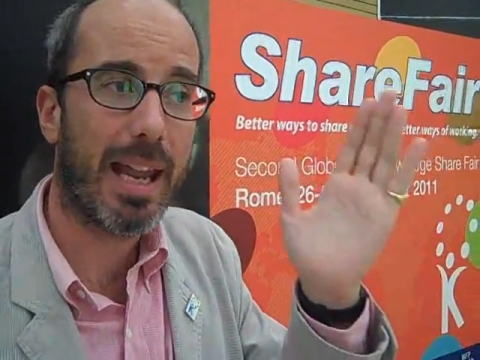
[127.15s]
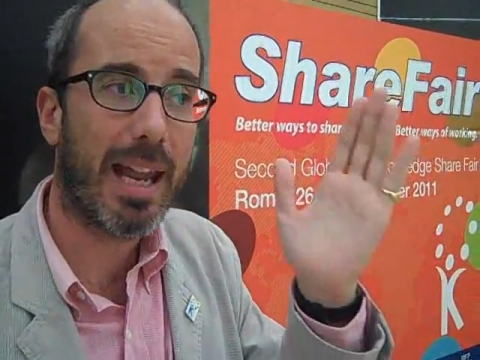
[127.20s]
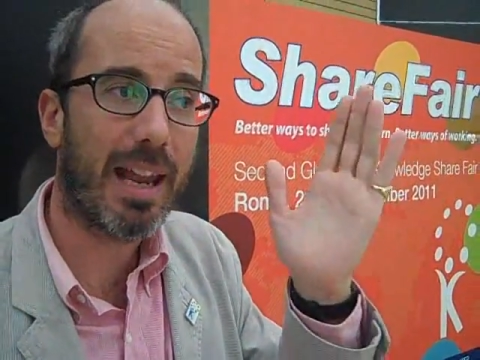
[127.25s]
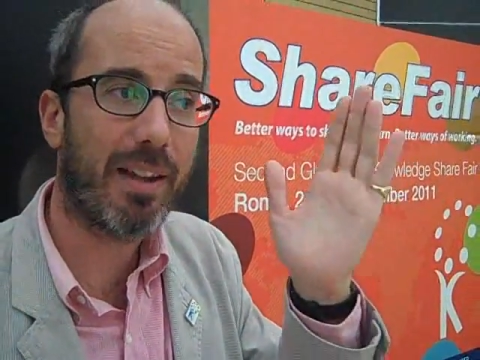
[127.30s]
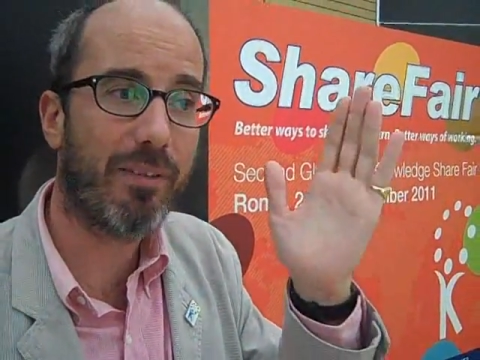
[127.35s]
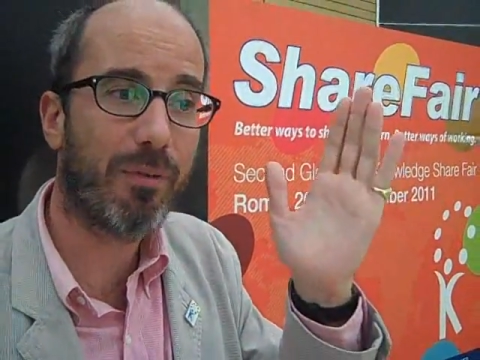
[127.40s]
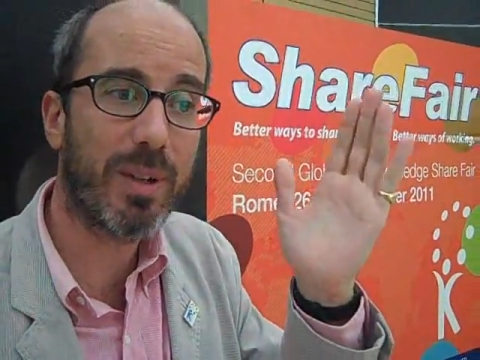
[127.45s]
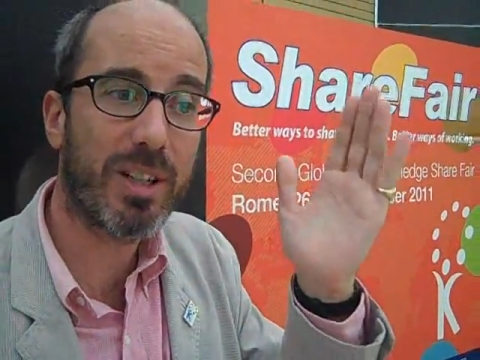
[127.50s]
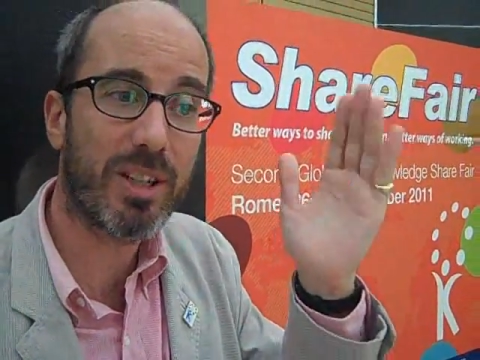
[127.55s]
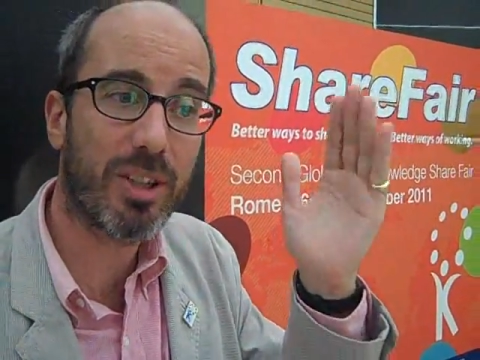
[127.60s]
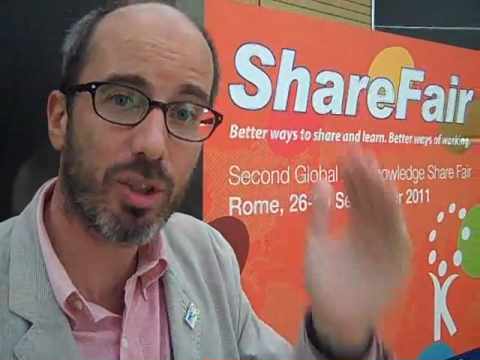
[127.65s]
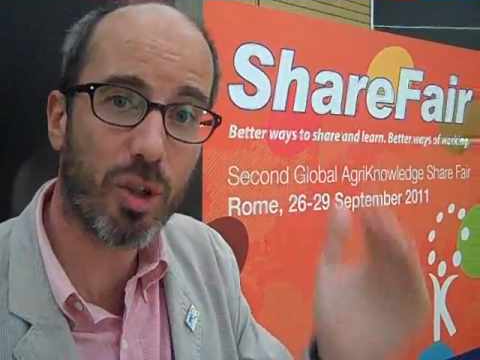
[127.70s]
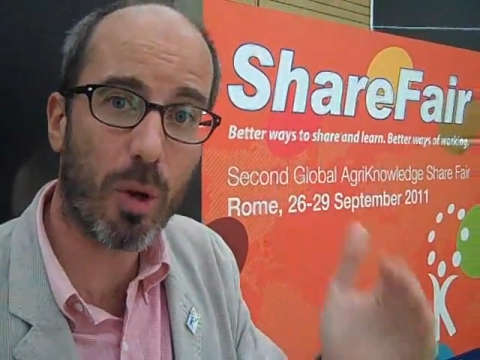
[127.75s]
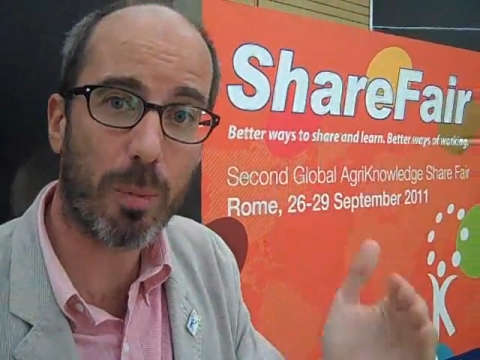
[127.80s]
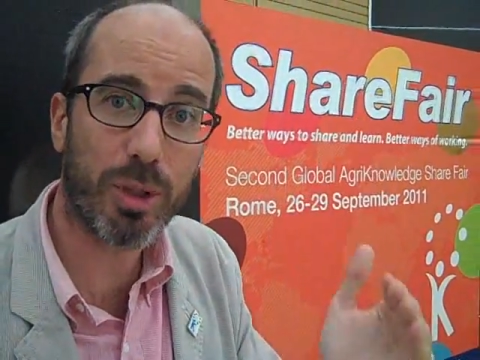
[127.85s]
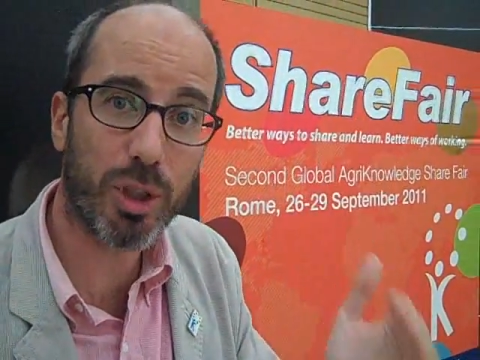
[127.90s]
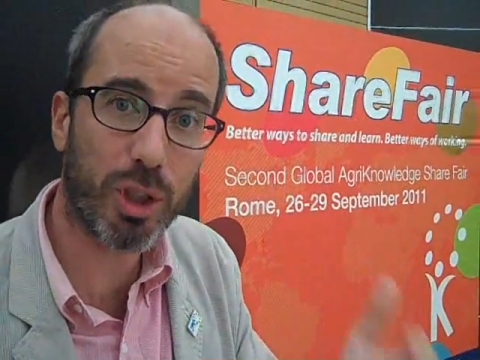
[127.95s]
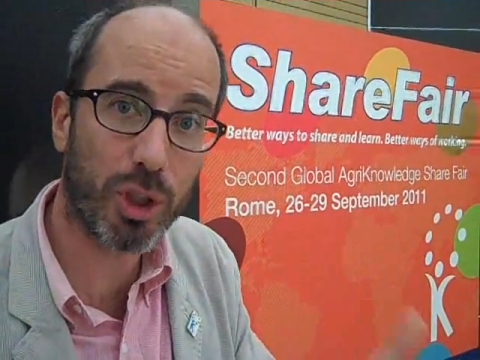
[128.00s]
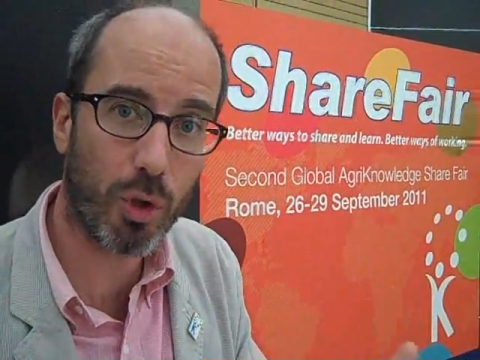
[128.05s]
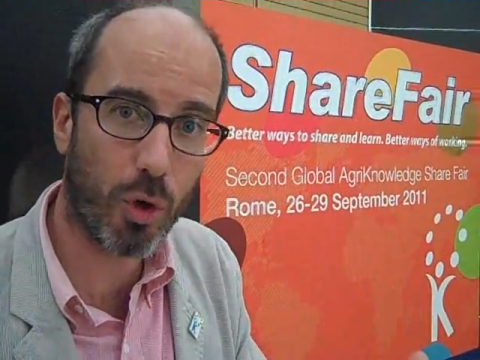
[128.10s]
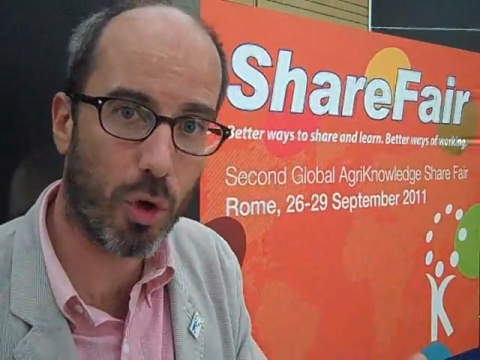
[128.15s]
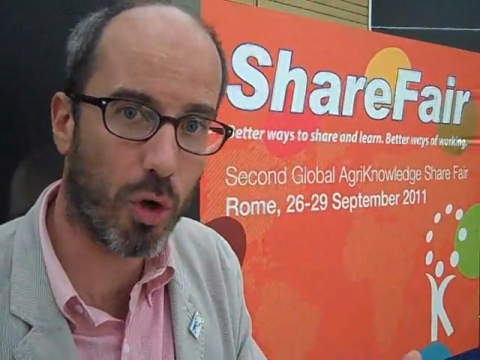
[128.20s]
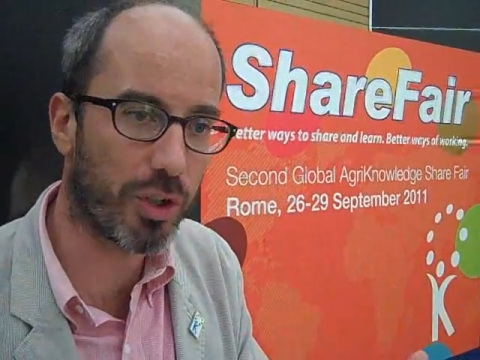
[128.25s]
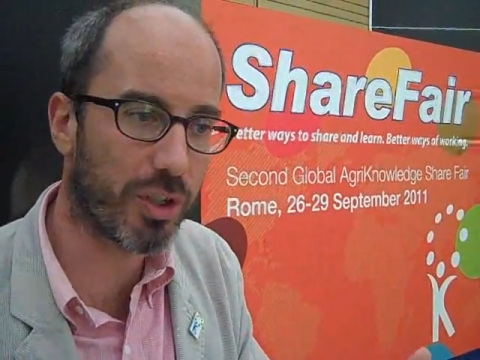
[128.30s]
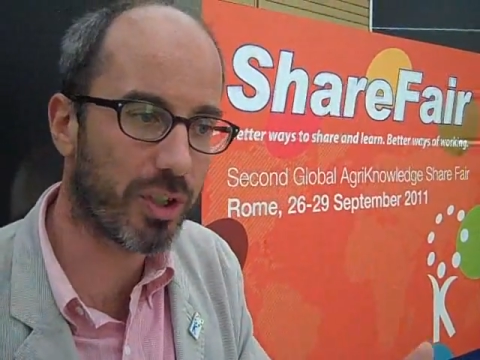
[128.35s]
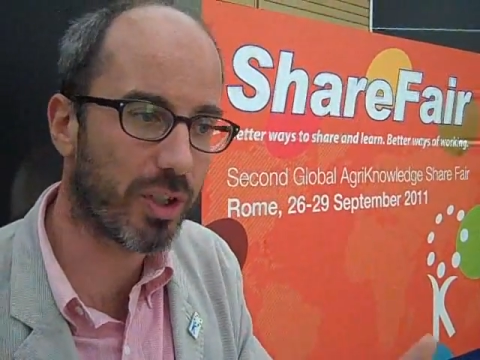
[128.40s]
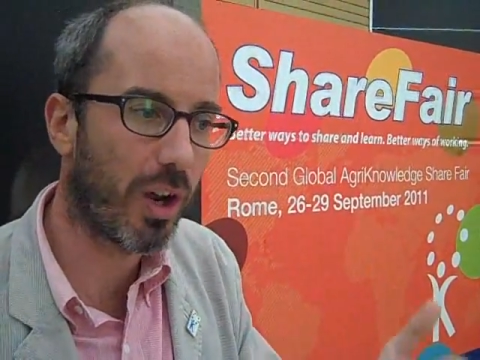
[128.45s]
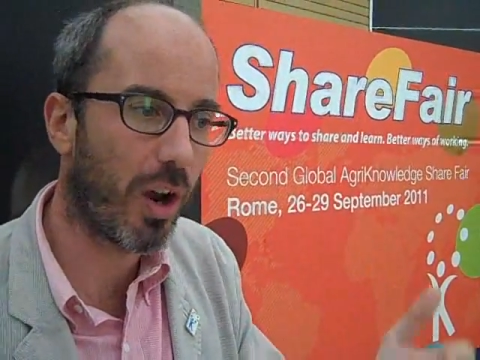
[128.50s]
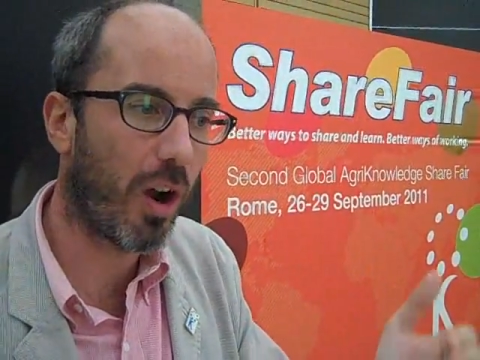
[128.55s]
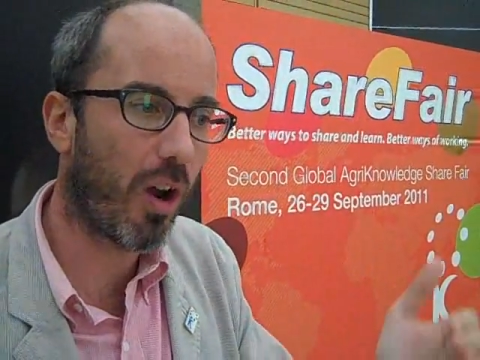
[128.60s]
If we stop
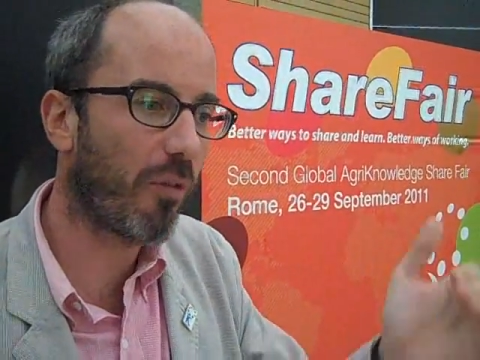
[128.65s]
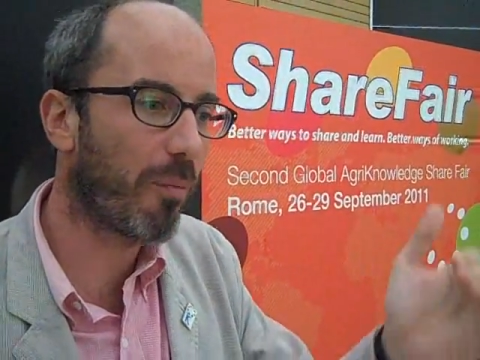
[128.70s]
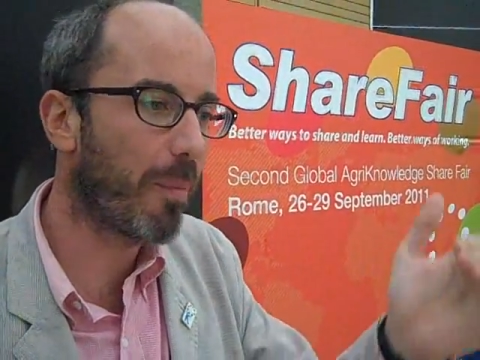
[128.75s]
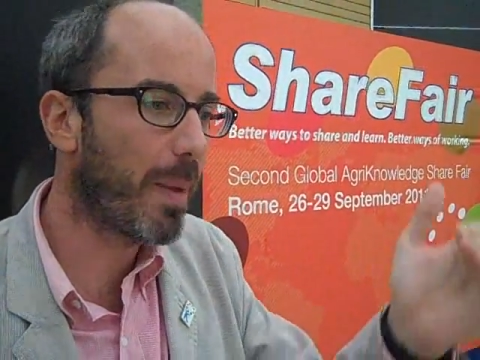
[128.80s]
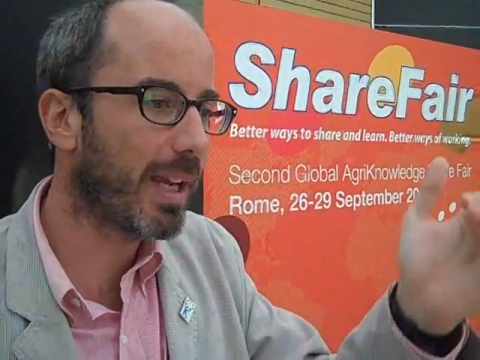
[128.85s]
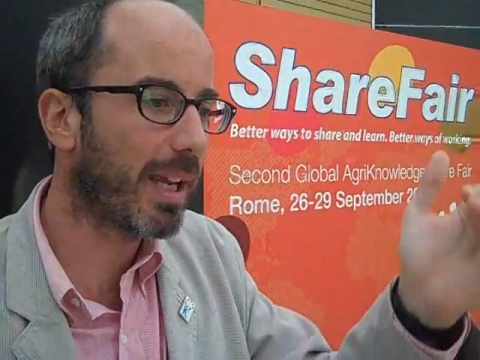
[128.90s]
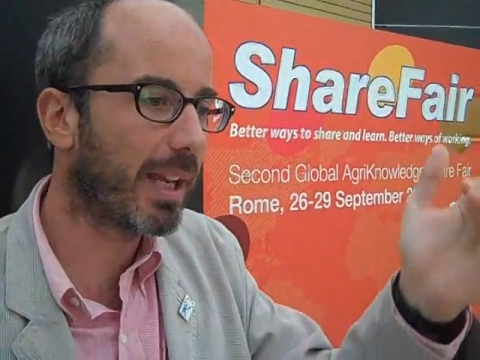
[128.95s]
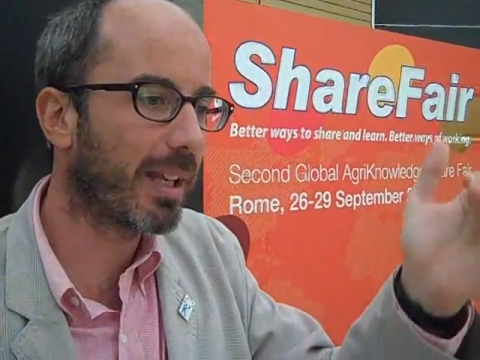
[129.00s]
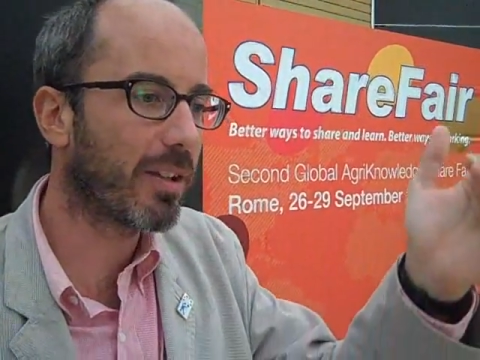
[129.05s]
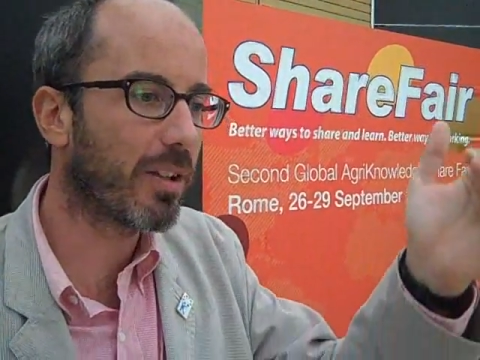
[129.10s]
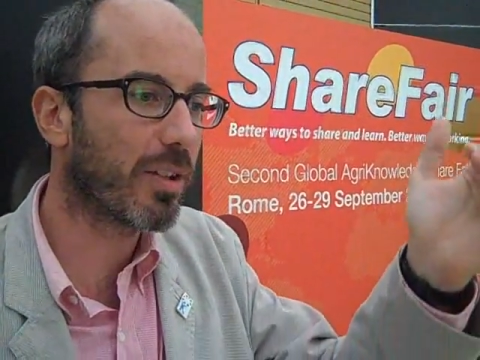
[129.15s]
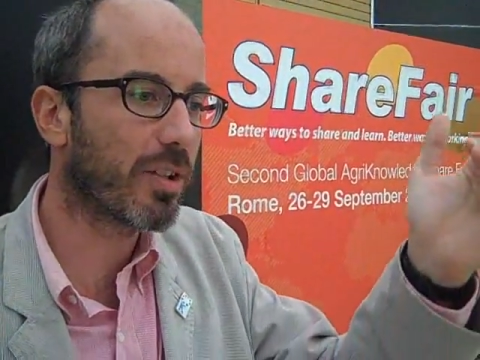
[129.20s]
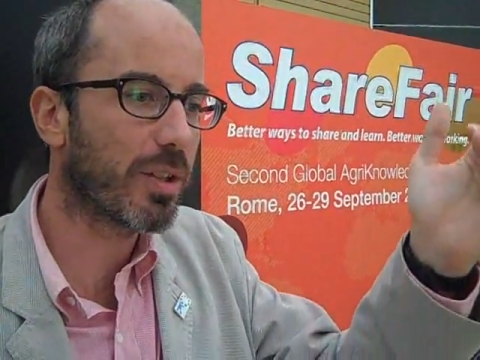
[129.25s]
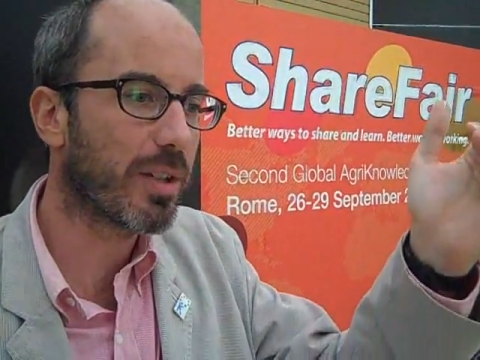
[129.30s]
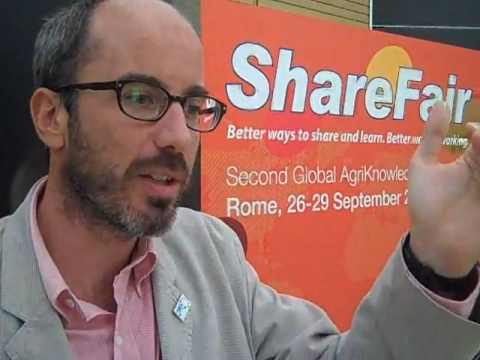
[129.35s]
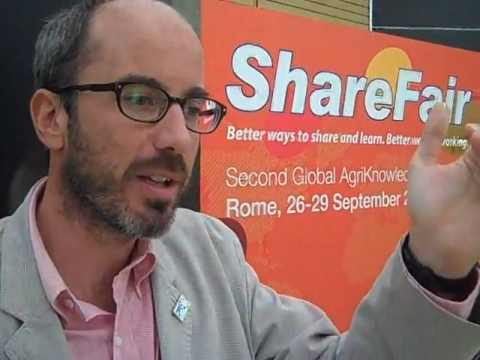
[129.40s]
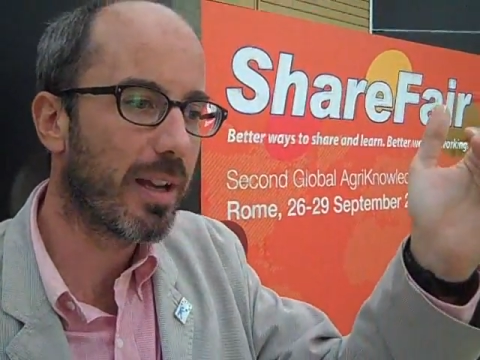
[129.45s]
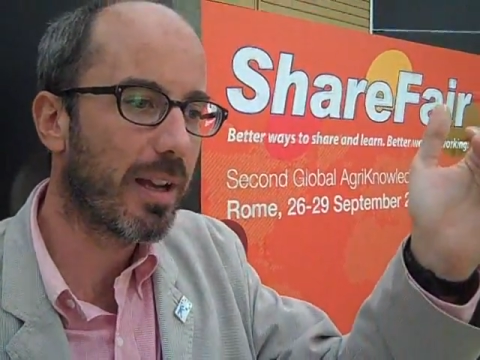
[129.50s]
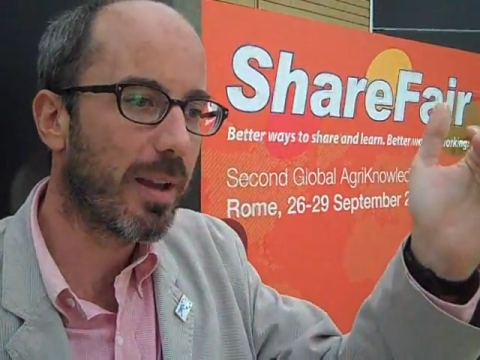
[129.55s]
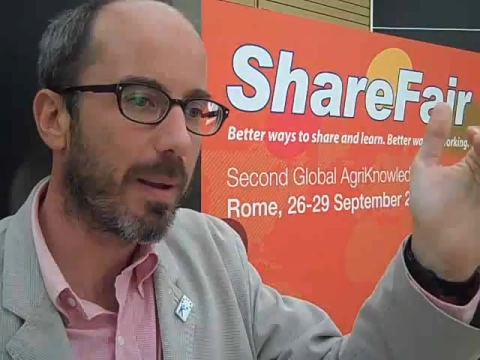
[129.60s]
short of making those